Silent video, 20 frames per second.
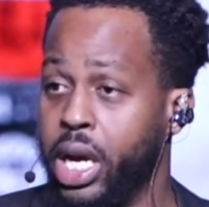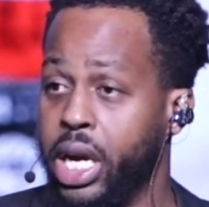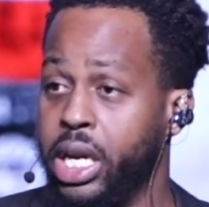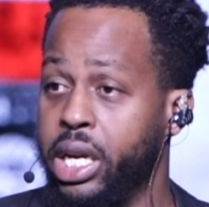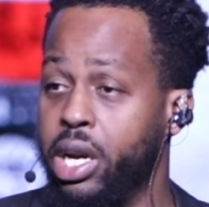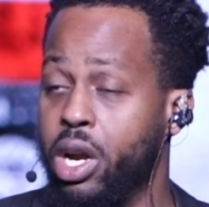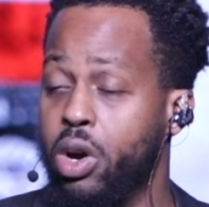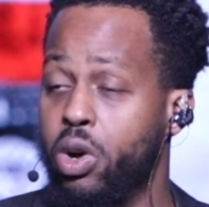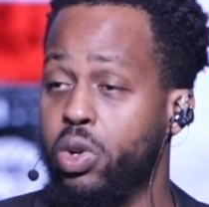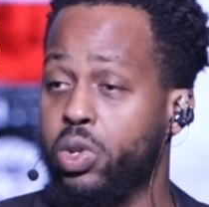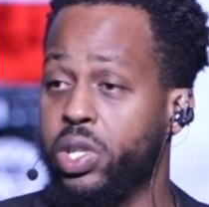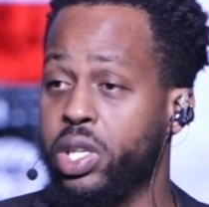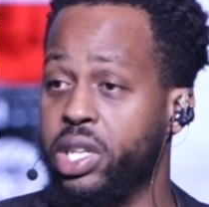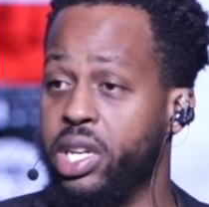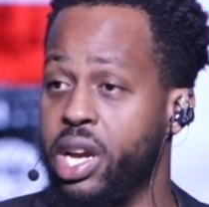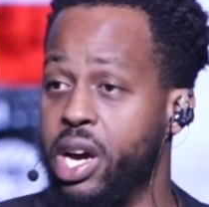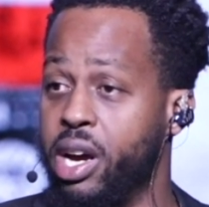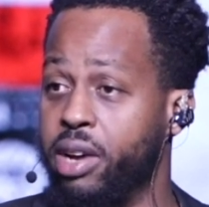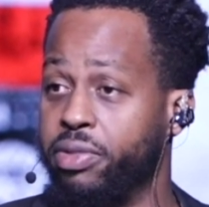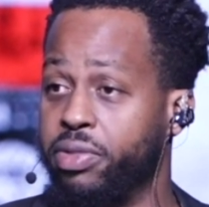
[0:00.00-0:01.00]
He knows
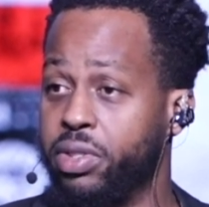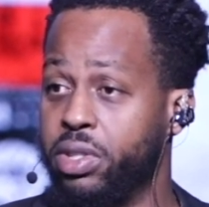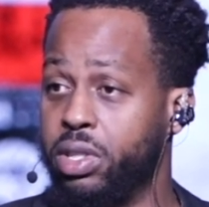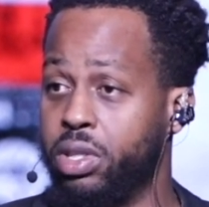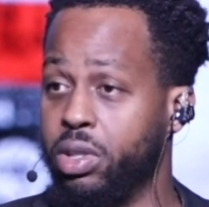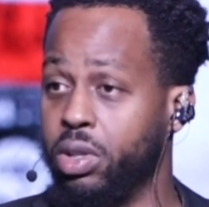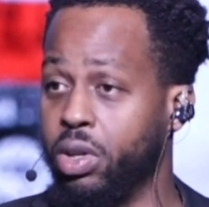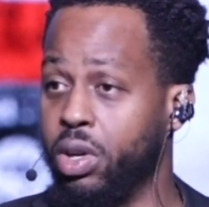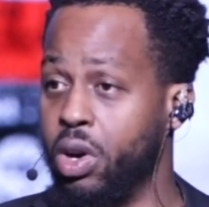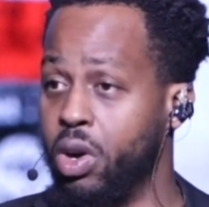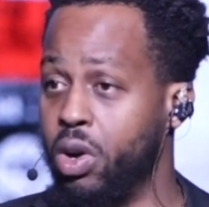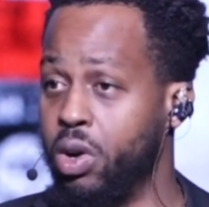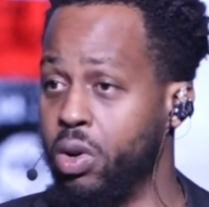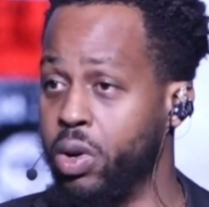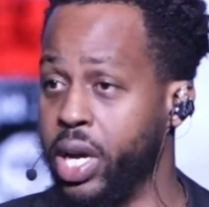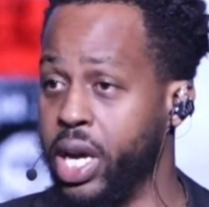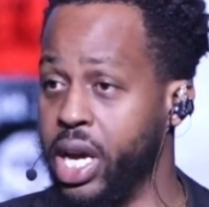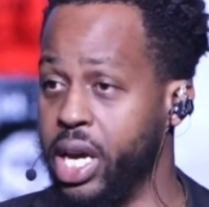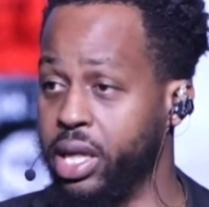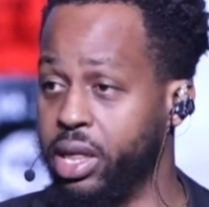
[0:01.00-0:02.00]
enough to
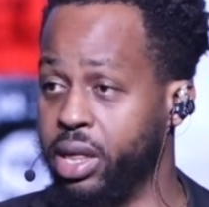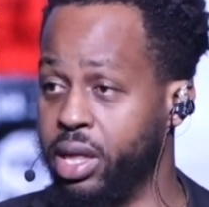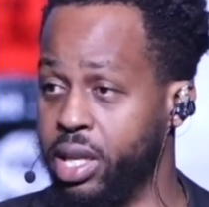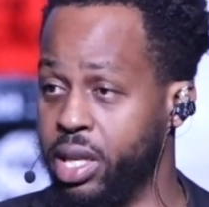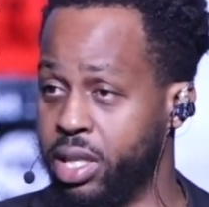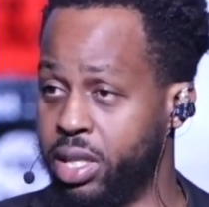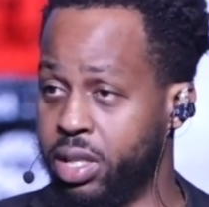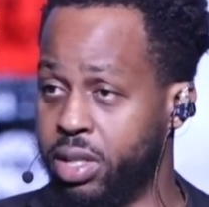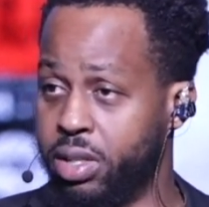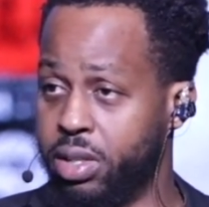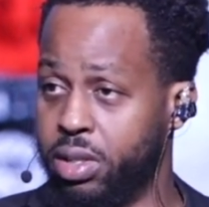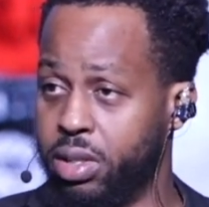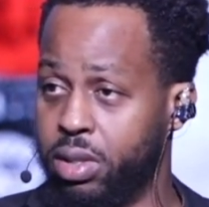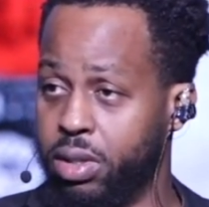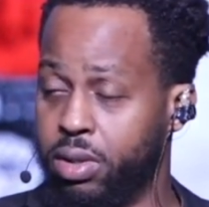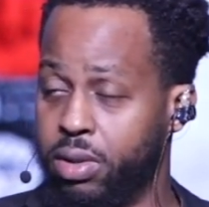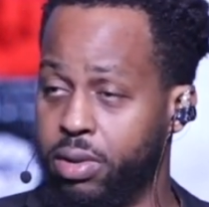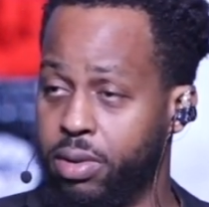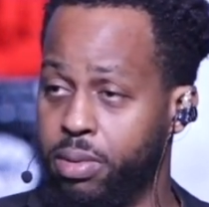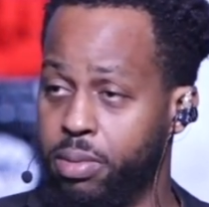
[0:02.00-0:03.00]
go hit this
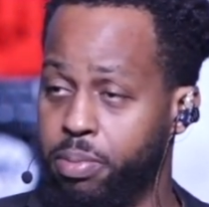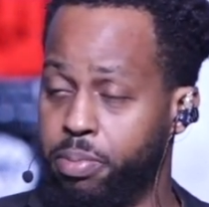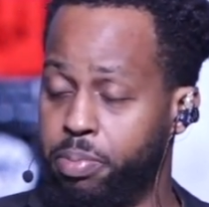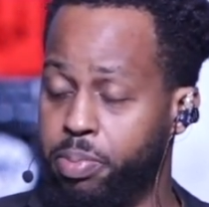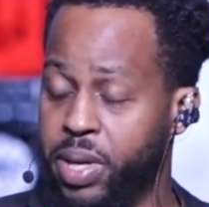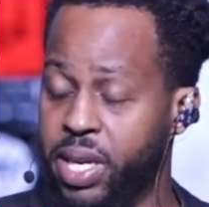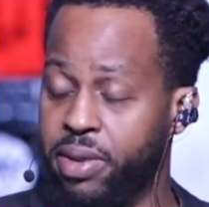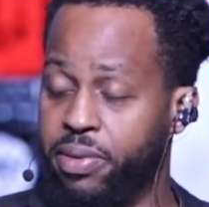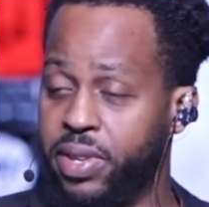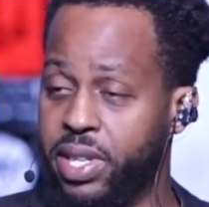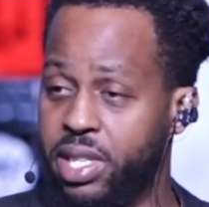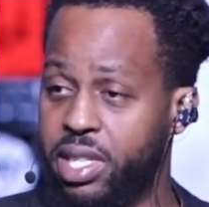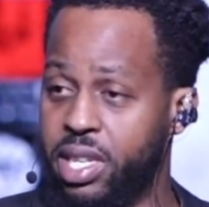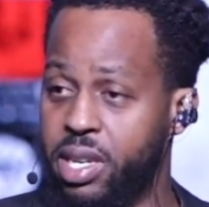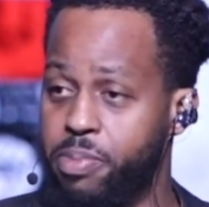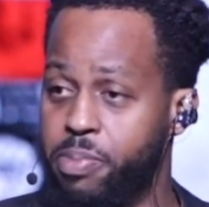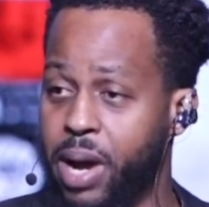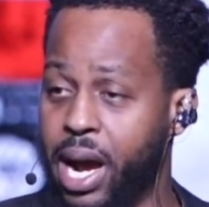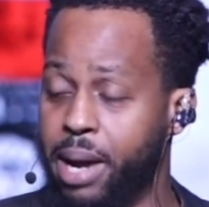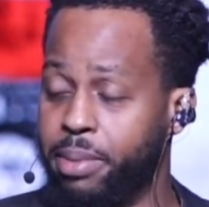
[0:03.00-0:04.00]

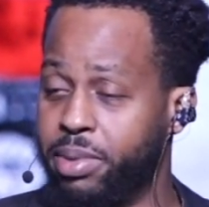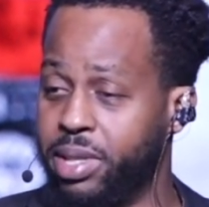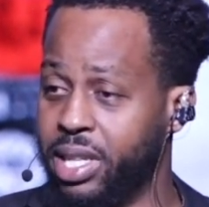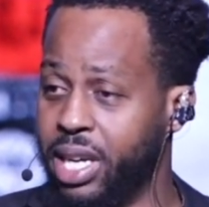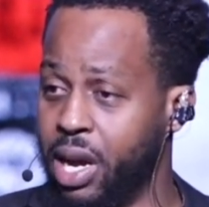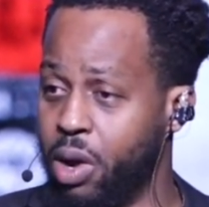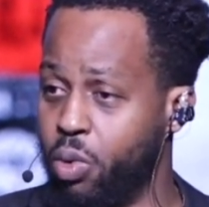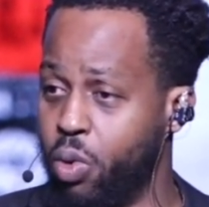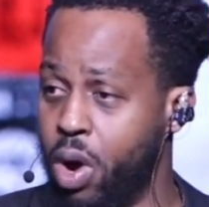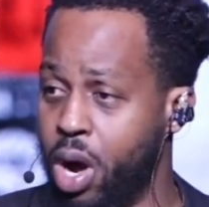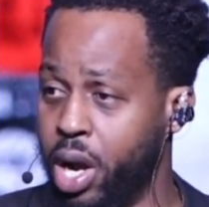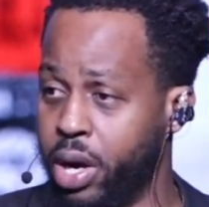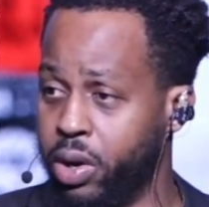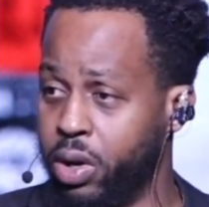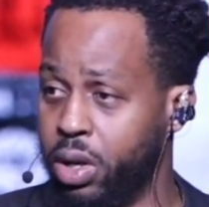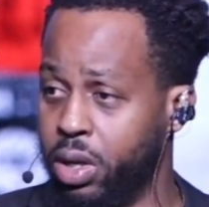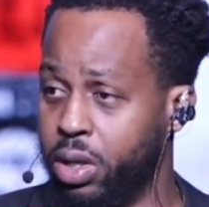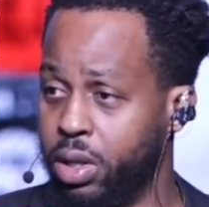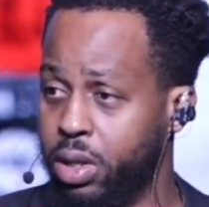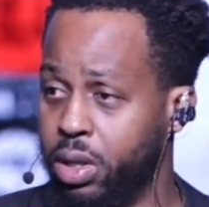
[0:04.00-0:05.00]
PVC pipe to get
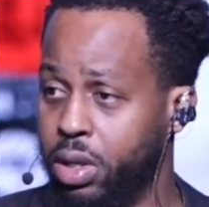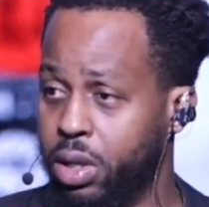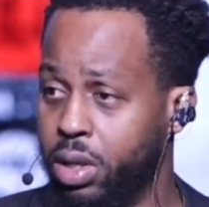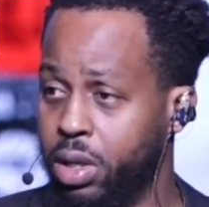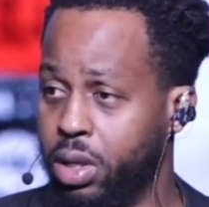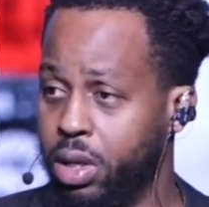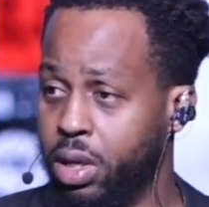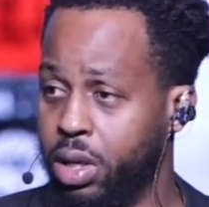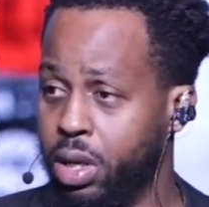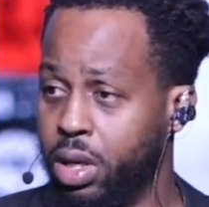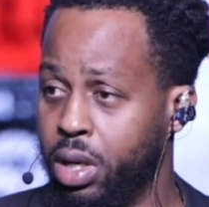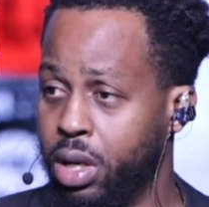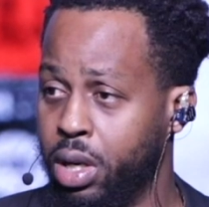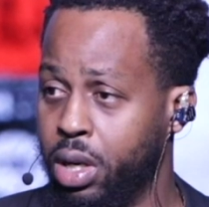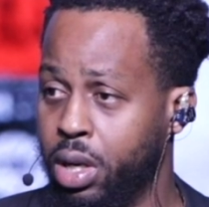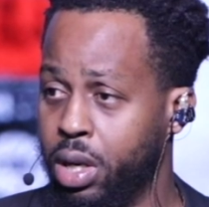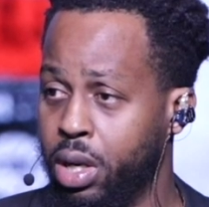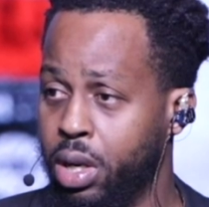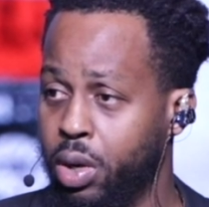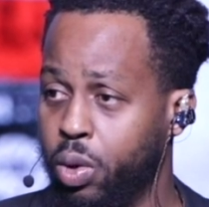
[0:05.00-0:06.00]
water,
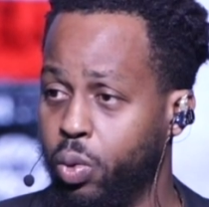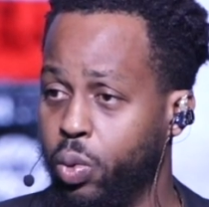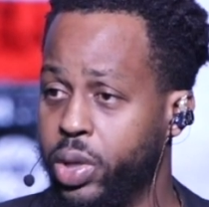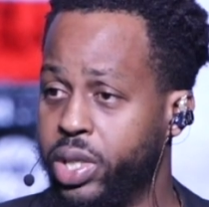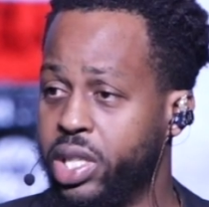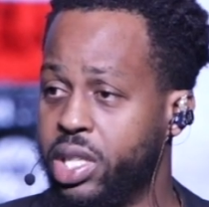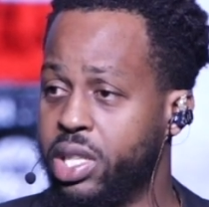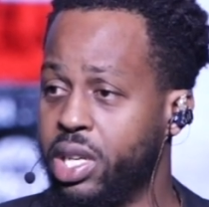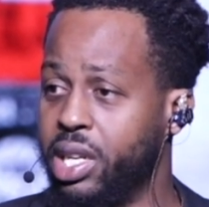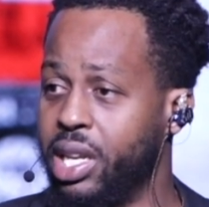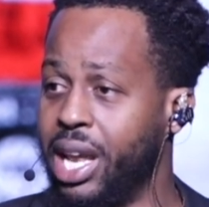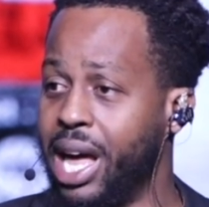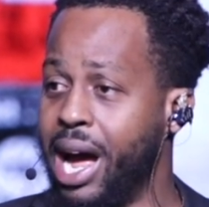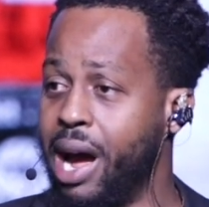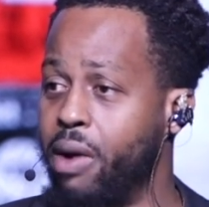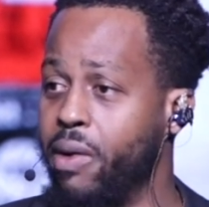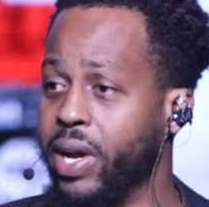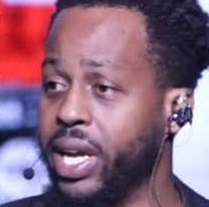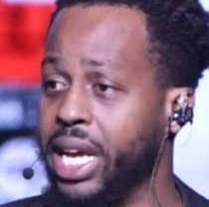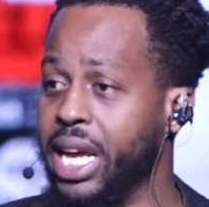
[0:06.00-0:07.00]
which is
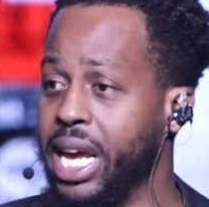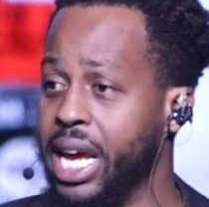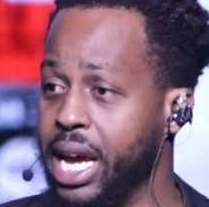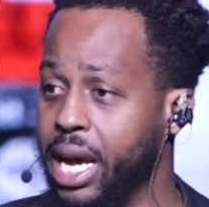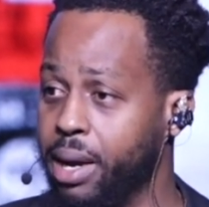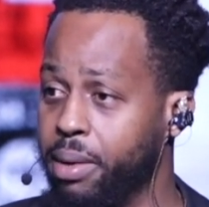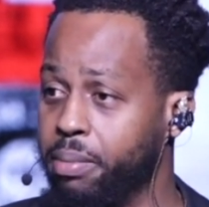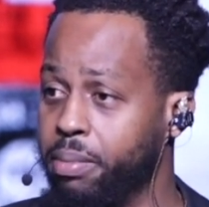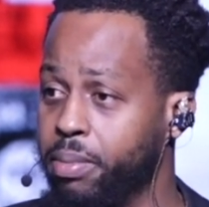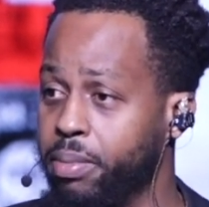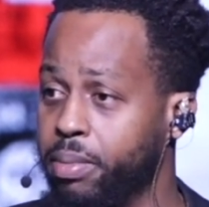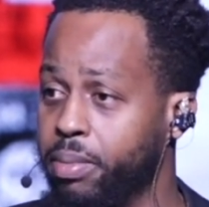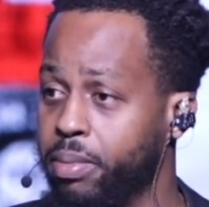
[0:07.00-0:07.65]
allowing him